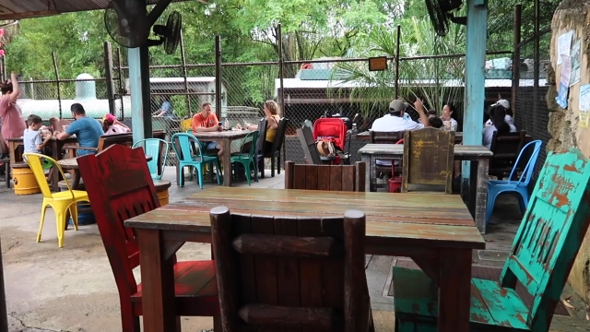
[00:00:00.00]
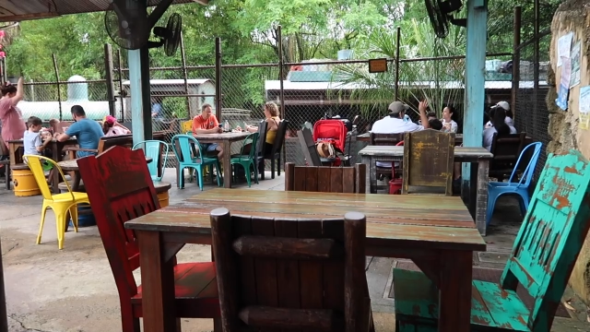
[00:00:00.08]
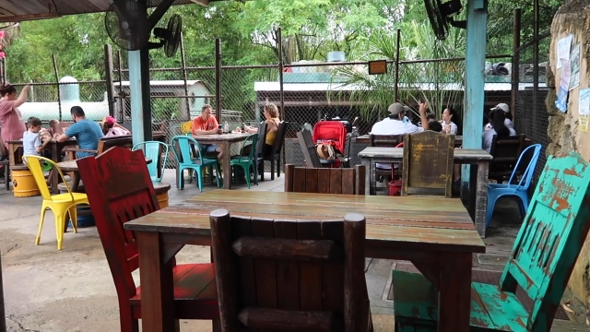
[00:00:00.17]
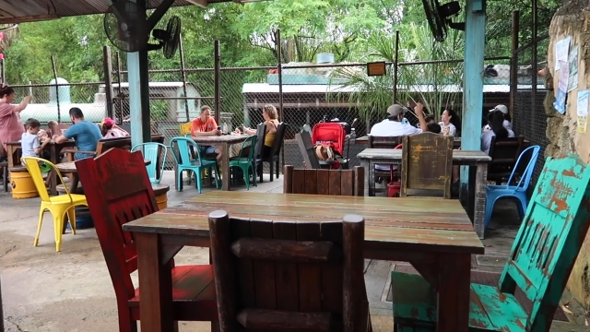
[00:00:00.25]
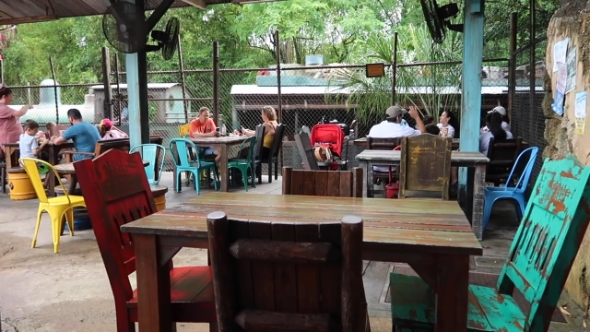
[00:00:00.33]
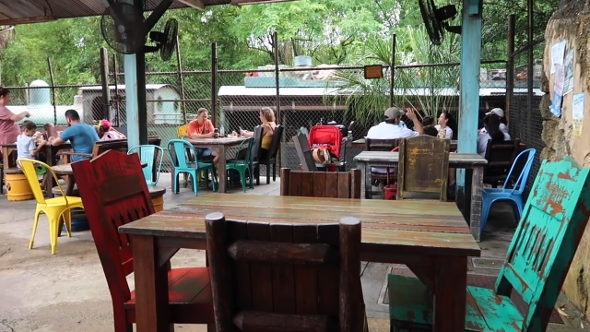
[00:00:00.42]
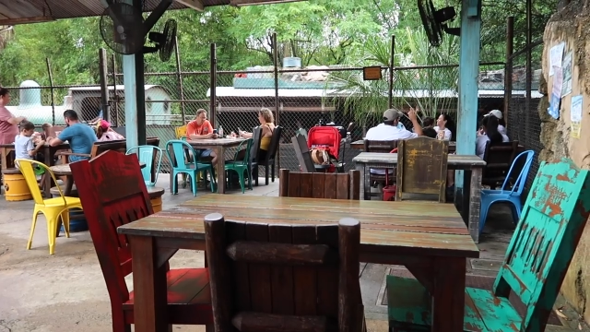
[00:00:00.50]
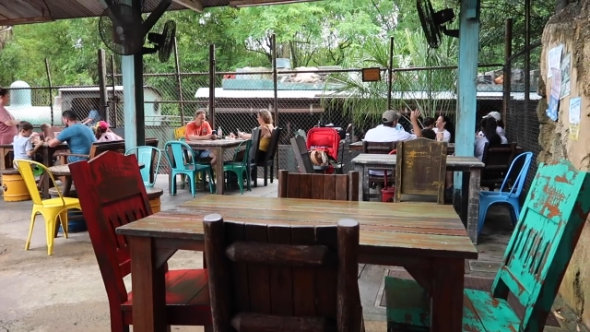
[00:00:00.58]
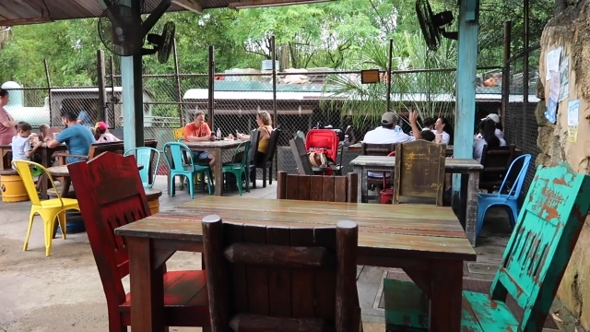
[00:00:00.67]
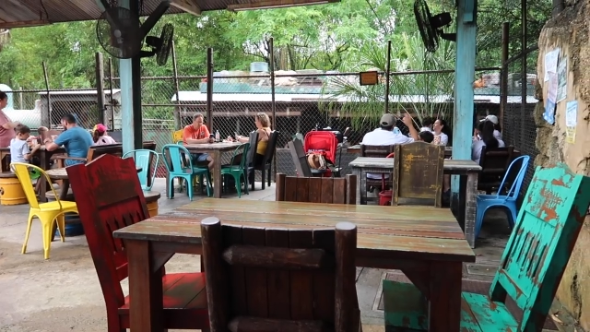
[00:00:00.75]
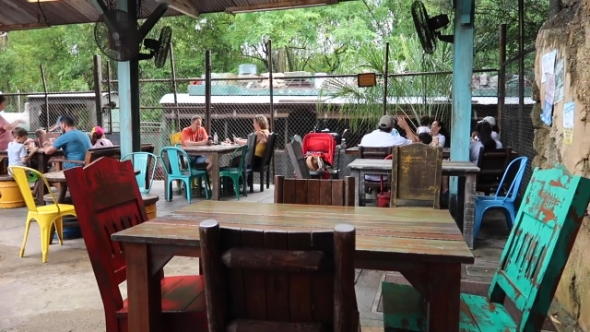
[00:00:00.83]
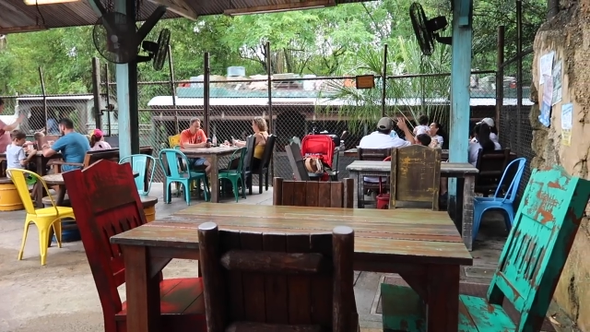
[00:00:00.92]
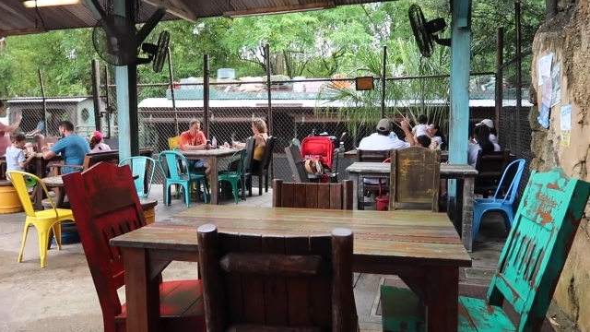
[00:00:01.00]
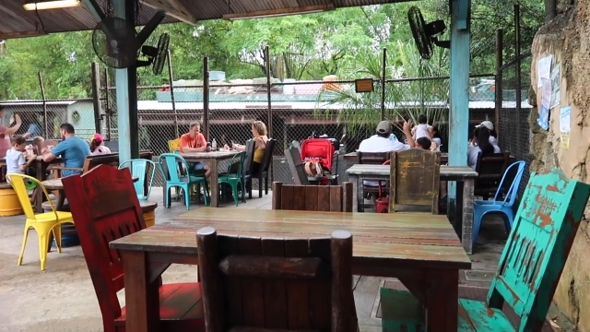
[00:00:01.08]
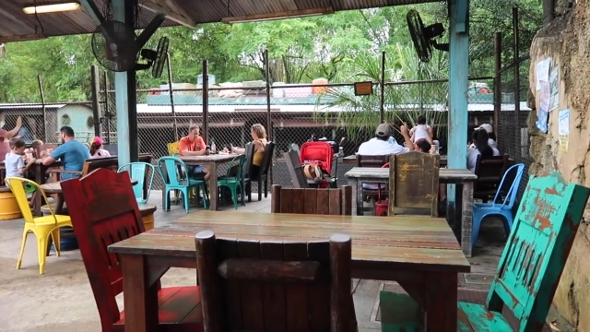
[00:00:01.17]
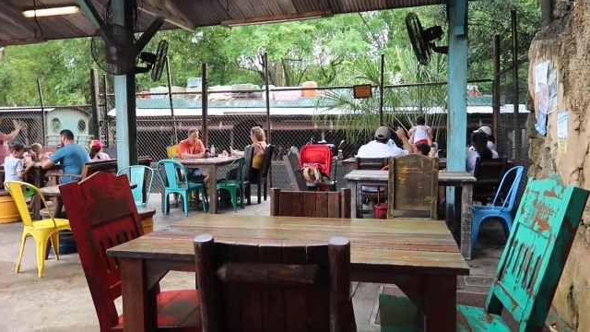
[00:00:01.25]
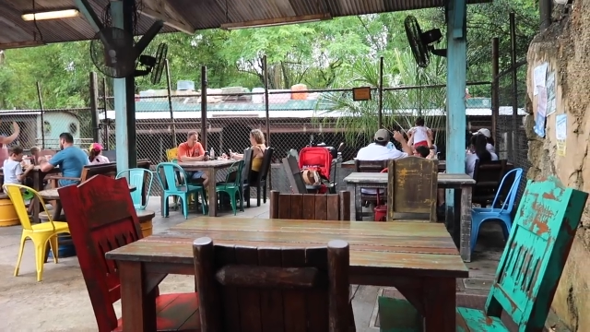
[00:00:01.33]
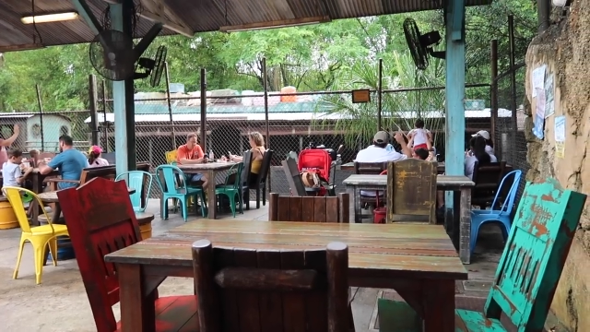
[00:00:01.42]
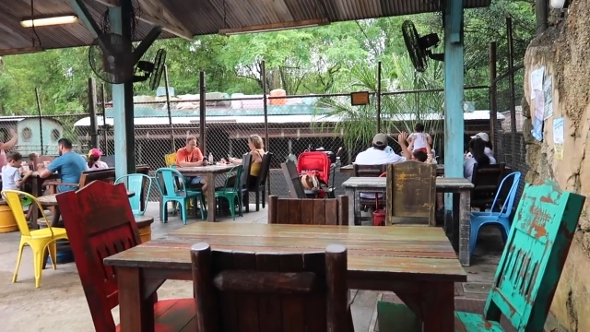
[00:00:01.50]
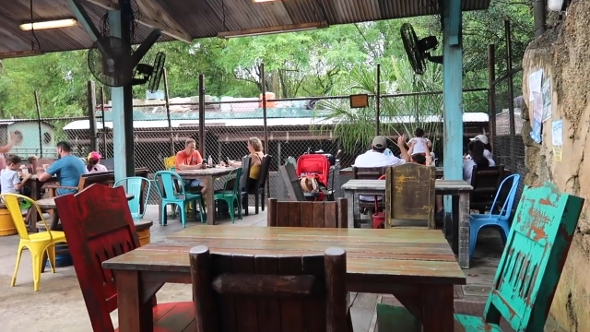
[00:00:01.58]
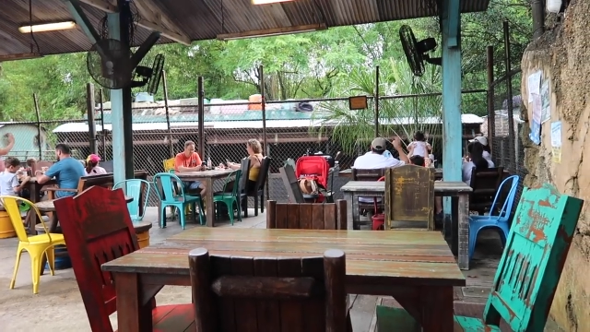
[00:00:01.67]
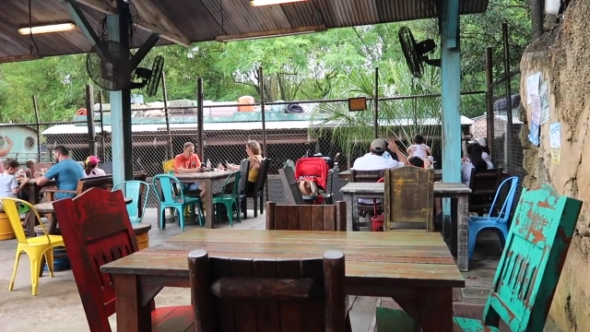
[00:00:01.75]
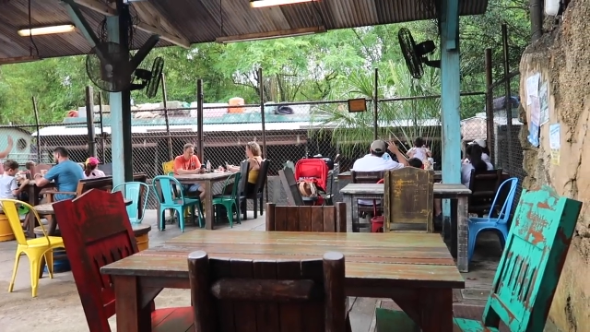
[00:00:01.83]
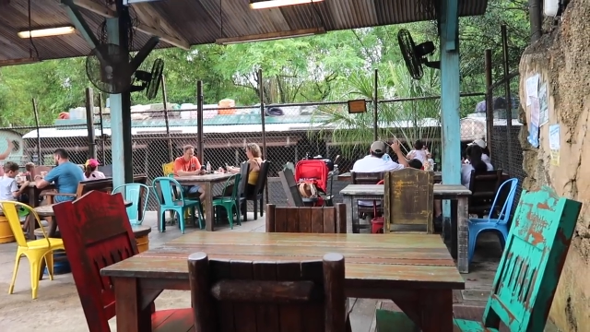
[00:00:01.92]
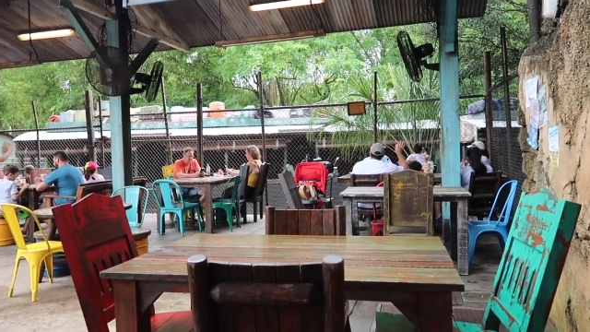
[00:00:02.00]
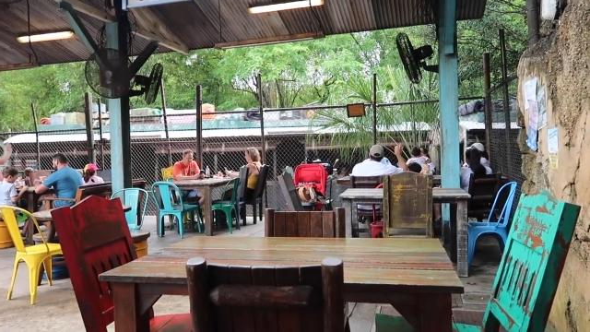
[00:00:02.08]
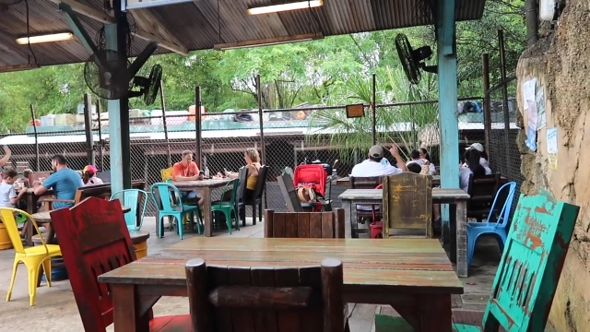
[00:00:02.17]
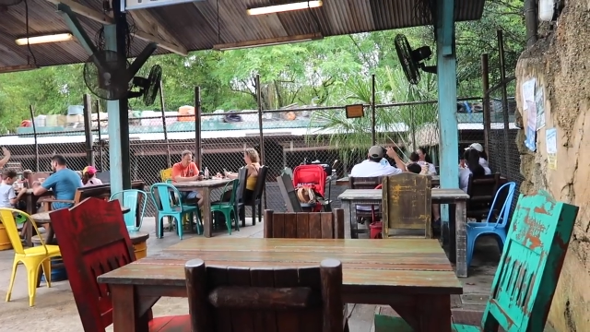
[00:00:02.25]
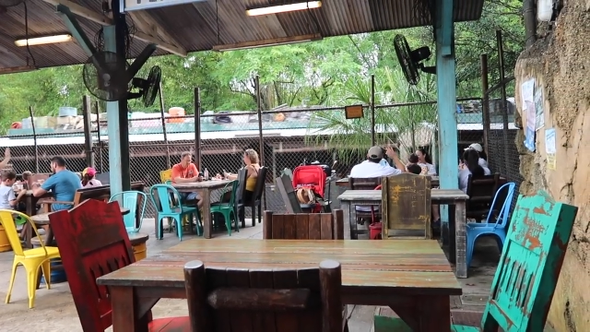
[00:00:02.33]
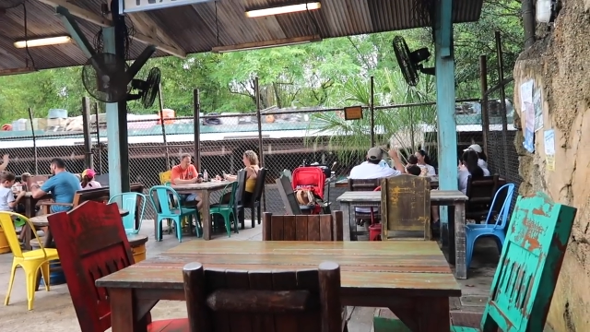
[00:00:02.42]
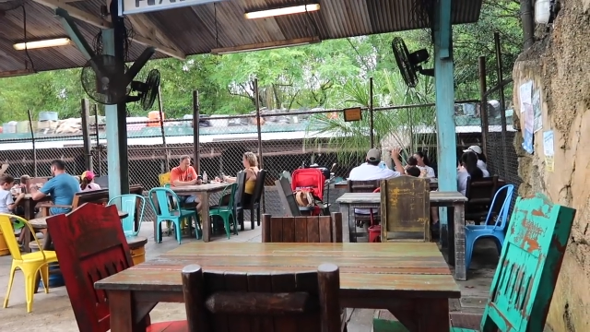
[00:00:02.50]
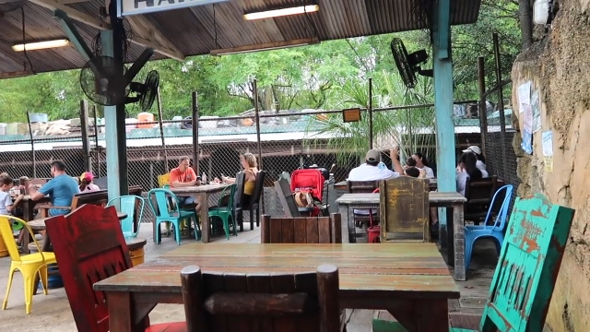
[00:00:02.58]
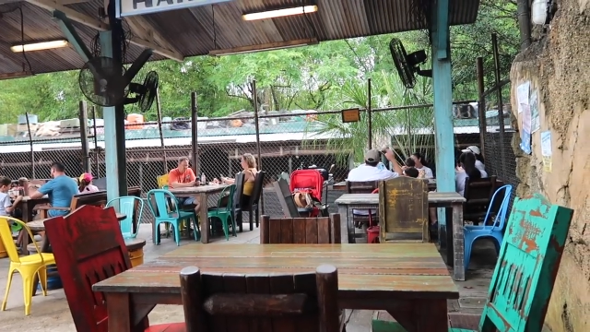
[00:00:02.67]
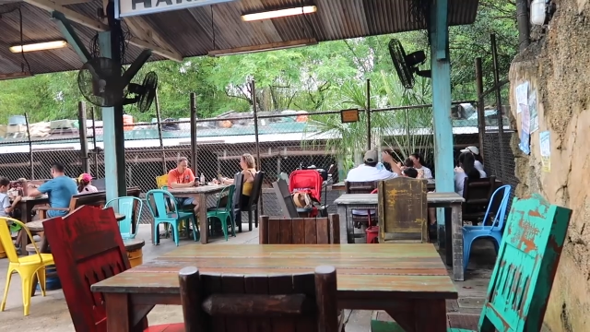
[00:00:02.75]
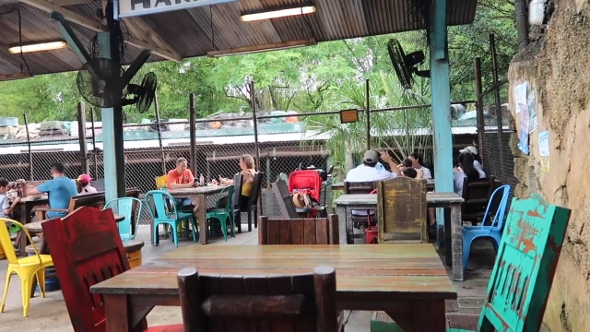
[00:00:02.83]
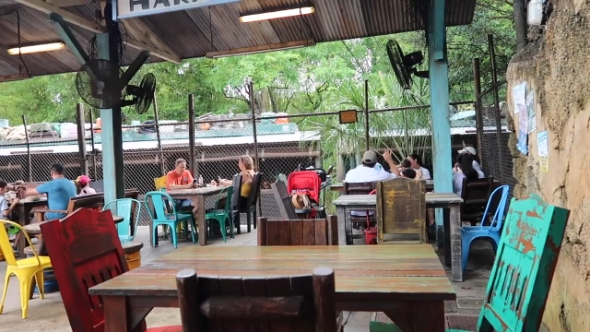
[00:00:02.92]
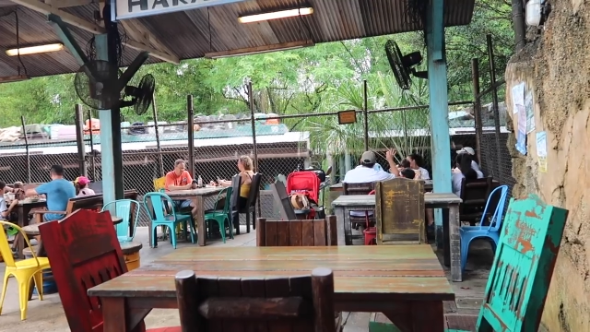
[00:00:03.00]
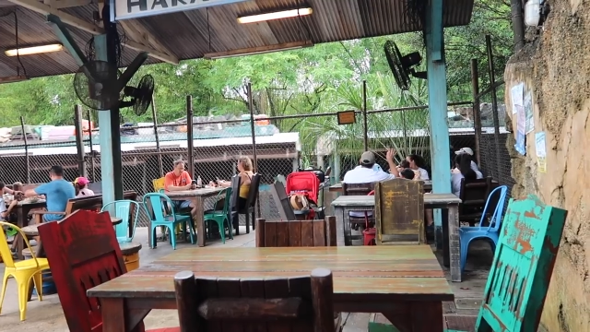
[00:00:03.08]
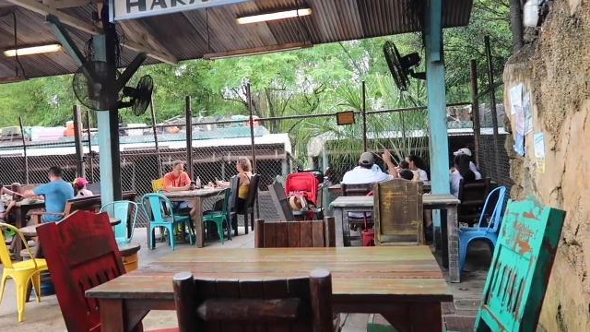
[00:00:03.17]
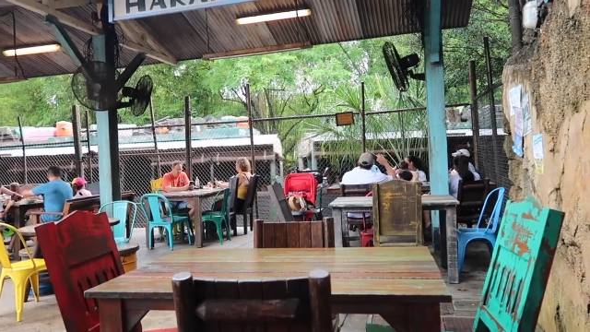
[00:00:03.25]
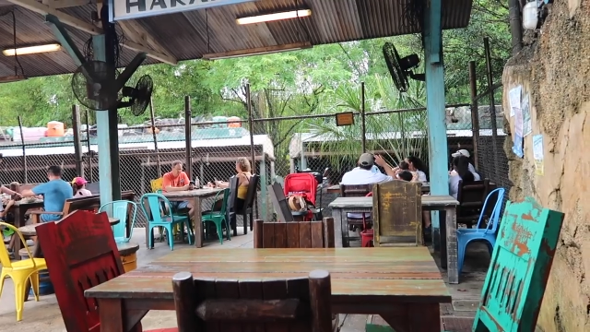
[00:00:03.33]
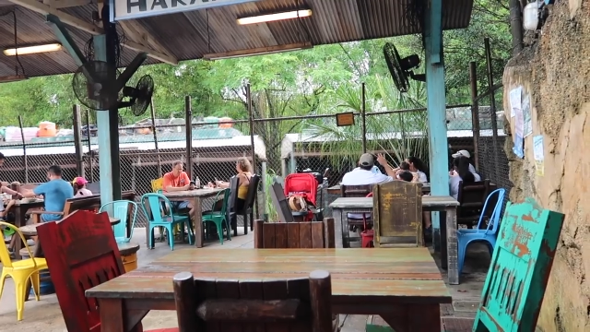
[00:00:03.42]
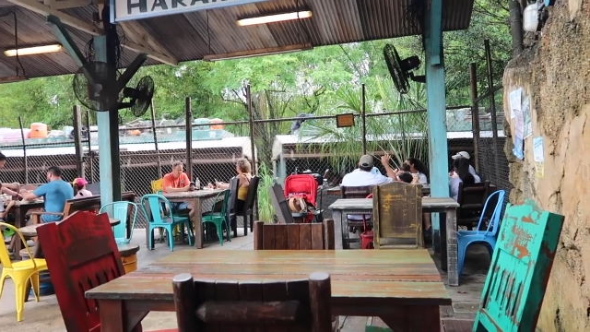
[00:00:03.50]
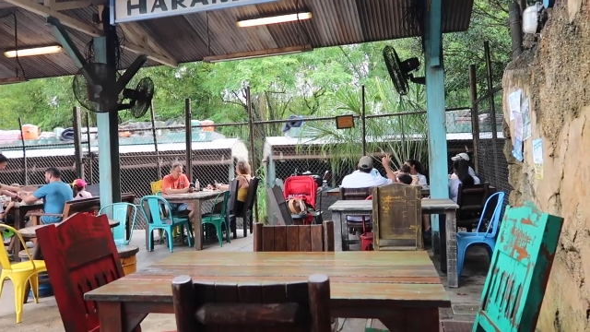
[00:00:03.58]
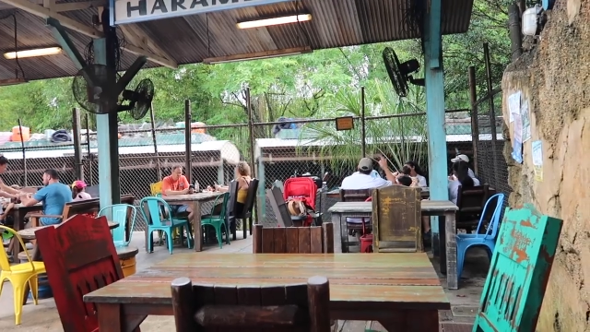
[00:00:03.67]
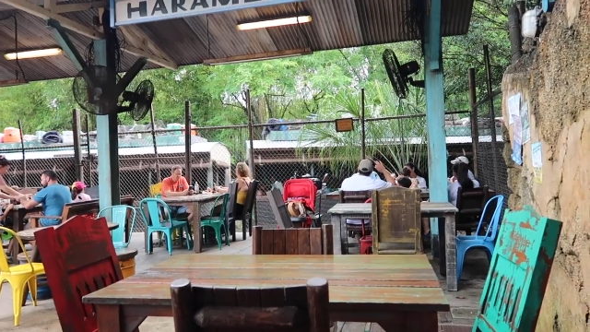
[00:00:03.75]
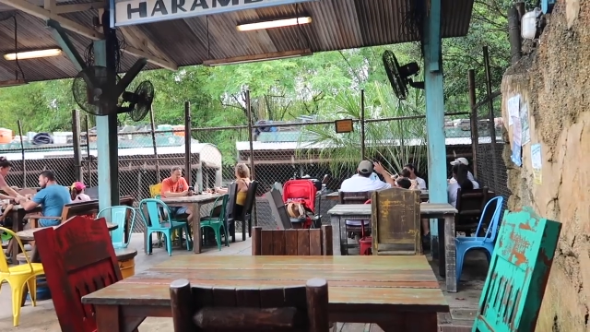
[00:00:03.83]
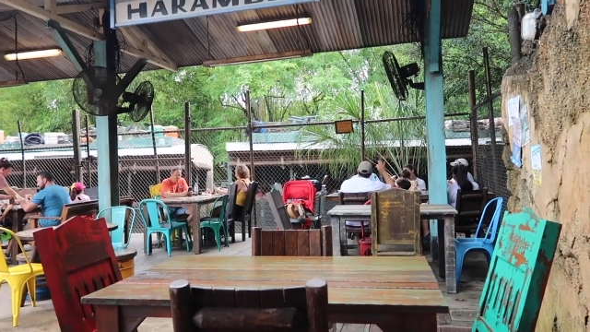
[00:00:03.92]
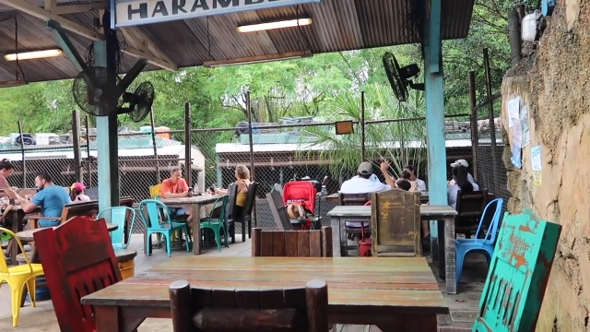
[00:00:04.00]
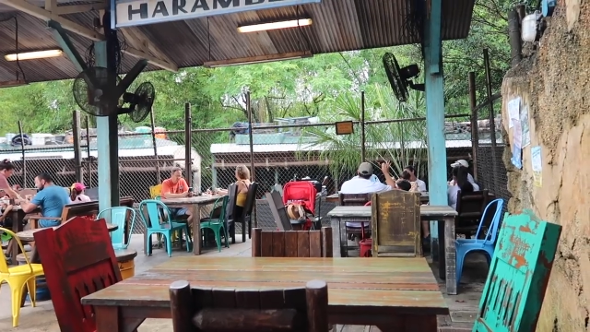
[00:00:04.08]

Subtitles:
No face is visible, so there are no lips to read.